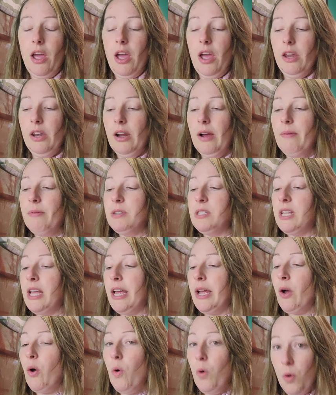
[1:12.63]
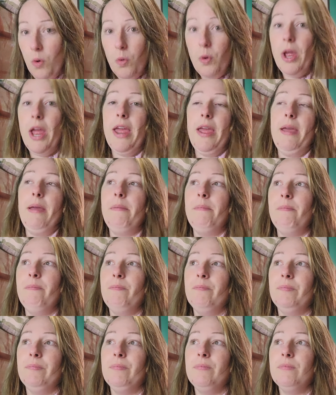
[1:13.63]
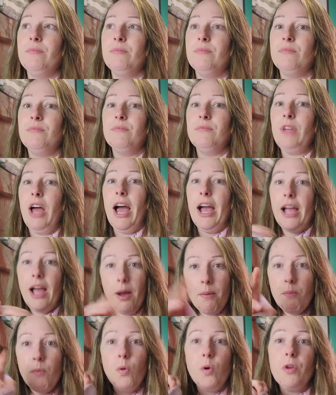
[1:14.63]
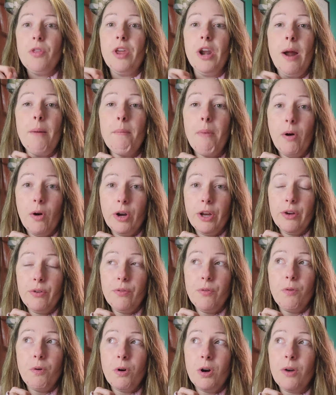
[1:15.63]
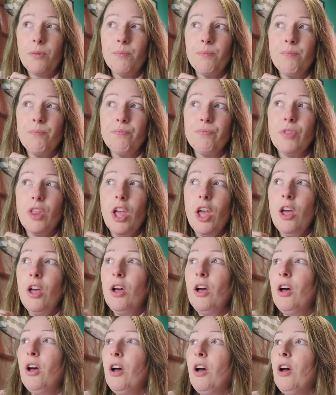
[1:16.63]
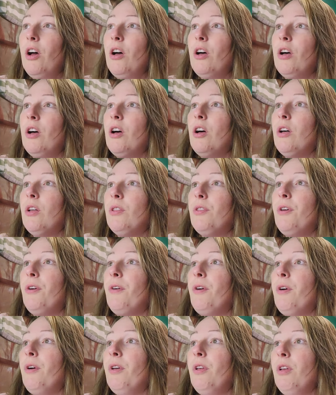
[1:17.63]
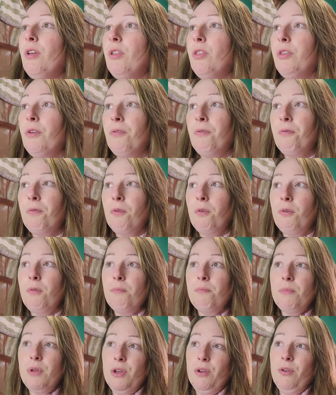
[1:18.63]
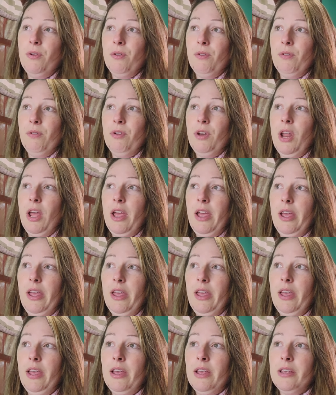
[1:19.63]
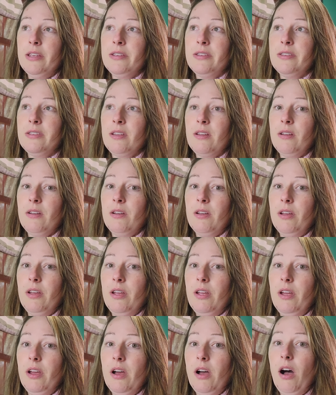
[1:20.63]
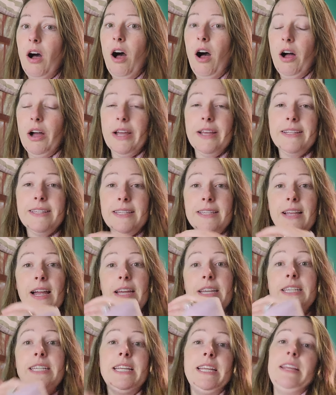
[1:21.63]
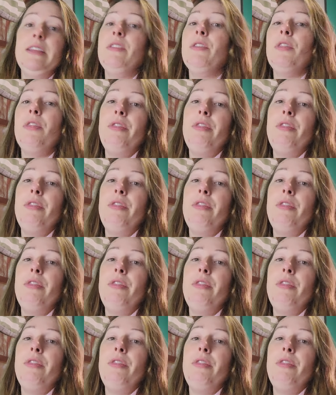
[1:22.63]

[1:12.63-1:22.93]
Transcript: And I was like, okay. I got more than I bargained for. The the full moon is August 19th.